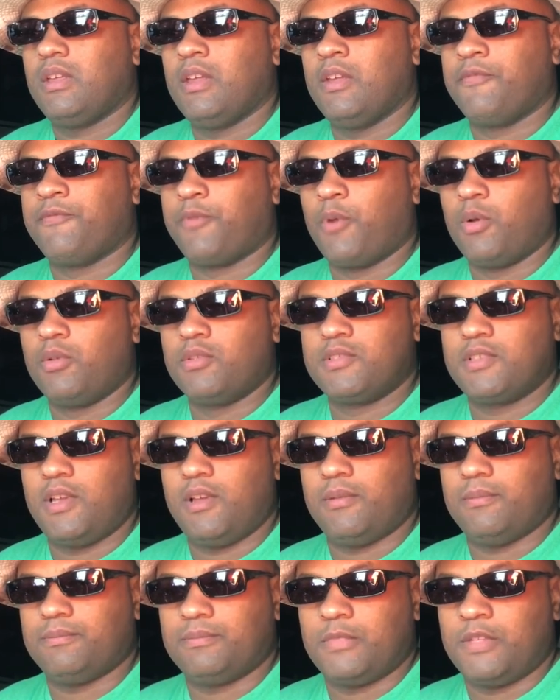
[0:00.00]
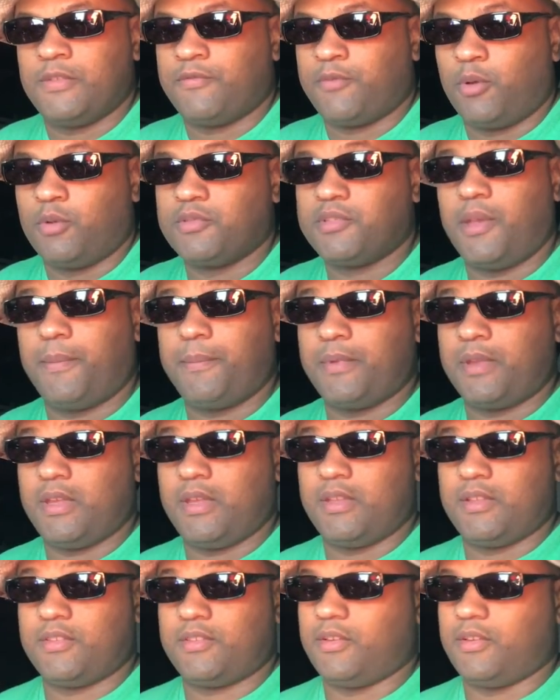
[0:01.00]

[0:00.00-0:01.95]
it froze up. It froze up again.